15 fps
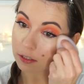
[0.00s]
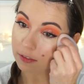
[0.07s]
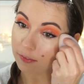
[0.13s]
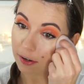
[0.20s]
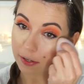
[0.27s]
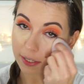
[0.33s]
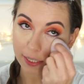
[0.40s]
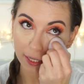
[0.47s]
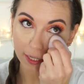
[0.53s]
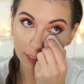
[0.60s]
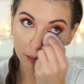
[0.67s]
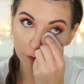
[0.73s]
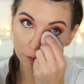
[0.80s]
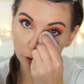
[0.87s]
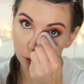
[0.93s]
very cakey
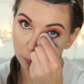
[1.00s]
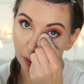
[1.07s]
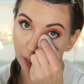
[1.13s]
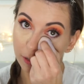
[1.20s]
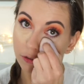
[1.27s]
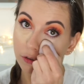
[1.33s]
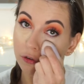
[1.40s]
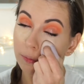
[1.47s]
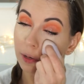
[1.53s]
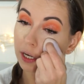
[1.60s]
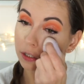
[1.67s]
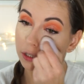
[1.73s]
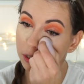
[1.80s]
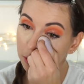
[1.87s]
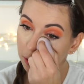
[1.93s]
if you apply too
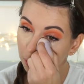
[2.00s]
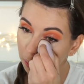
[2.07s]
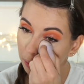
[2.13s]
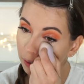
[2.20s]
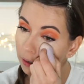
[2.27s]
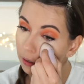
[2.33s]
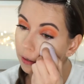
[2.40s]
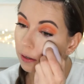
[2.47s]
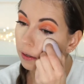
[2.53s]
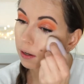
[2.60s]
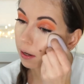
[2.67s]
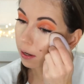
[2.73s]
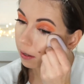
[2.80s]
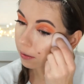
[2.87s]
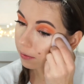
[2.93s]
much.
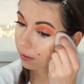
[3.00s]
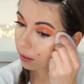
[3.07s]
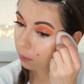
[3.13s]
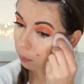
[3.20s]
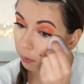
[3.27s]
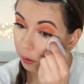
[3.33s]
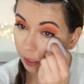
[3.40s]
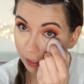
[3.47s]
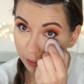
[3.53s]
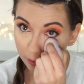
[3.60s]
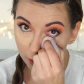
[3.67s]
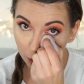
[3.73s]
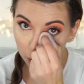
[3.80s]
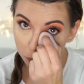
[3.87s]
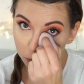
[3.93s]
And then I blend it
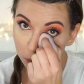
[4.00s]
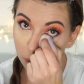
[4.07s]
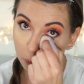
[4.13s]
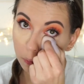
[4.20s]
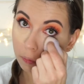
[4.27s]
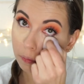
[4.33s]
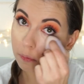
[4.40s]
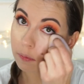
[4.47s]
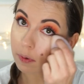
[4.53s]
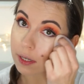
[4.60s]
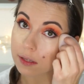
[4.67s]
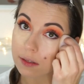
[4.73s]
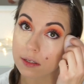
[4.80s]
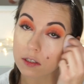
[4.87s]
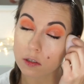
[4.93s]
out
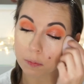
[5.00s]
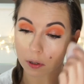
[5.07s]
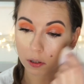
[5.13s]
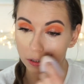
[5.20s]
with the sponge